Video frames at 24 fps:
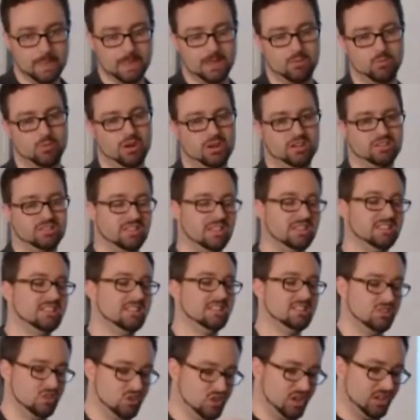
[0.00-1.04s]
Whereas this
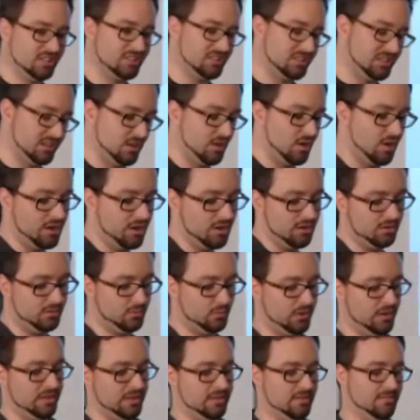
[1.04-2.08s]
is just the kernel
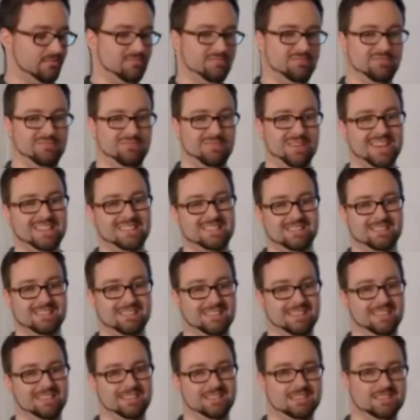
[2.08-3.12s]
with
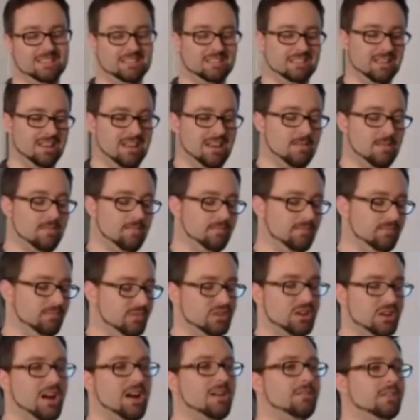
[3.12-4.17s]
basically this
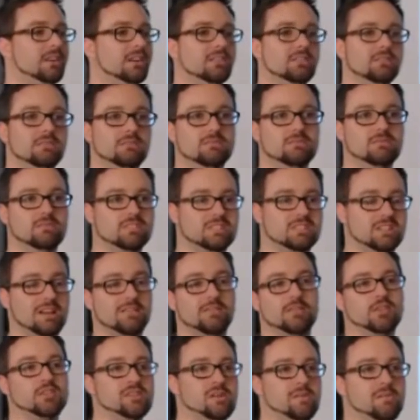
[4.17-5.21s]
Java stuff
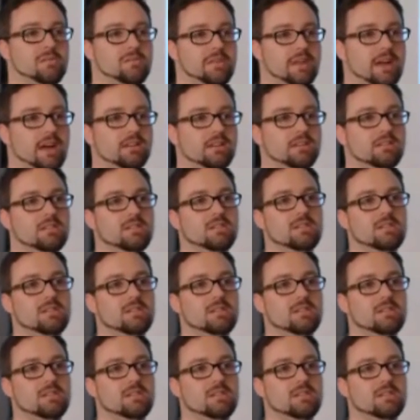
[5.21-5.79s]
on top of that.